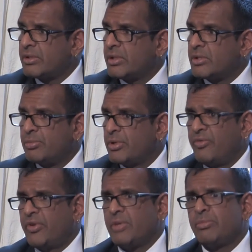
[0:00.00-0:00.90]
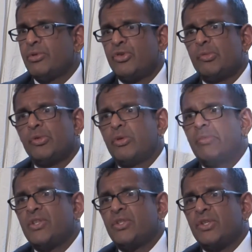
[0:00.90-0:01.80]
It's perfectly plausible to
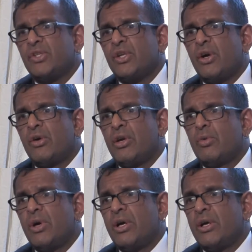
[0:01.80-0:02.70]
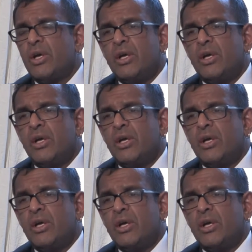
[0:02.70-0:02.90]
imagine a scenario where